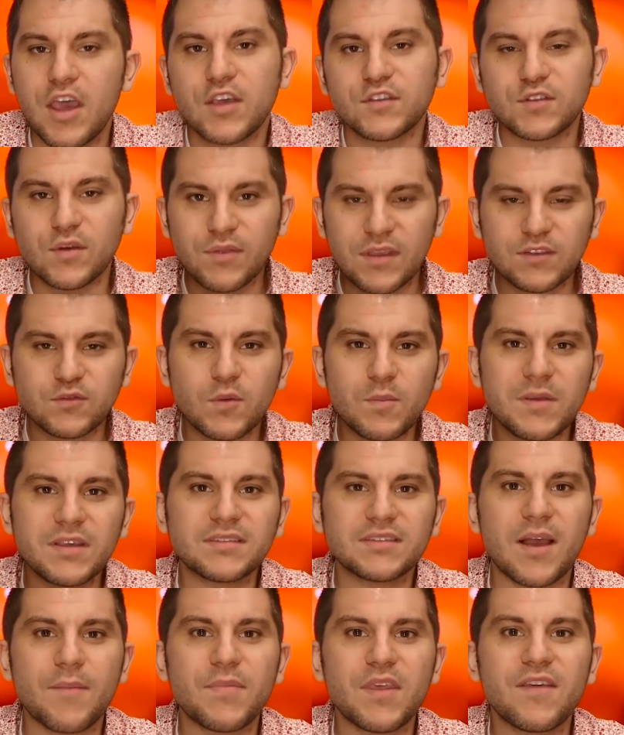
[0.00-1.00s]
So this would be
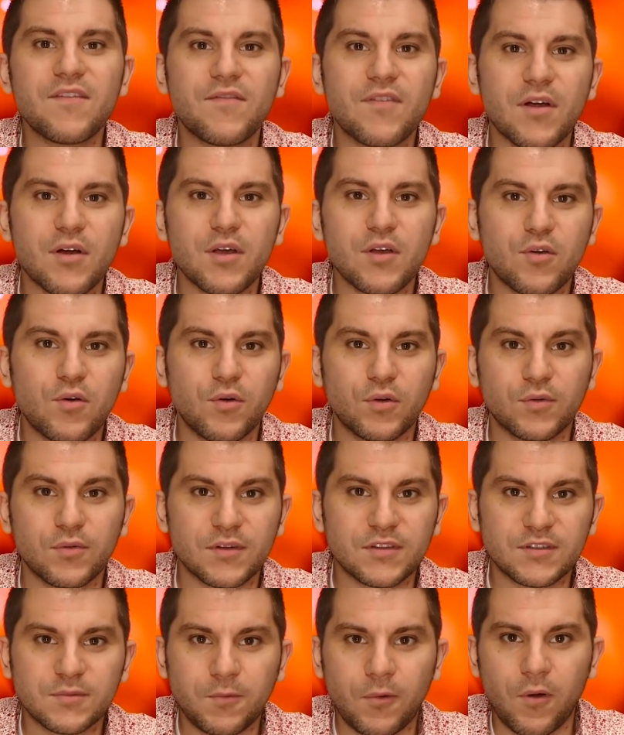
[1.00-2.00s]
something very cool to
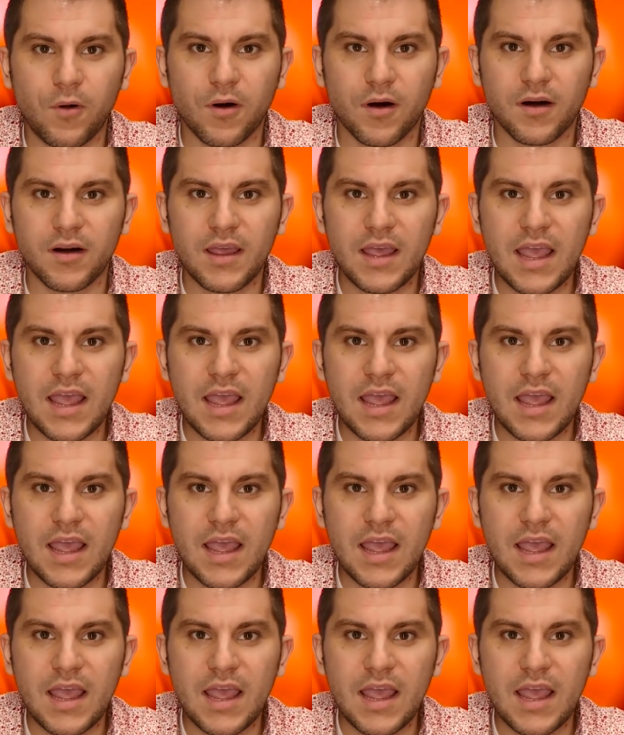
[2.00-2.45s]
explore.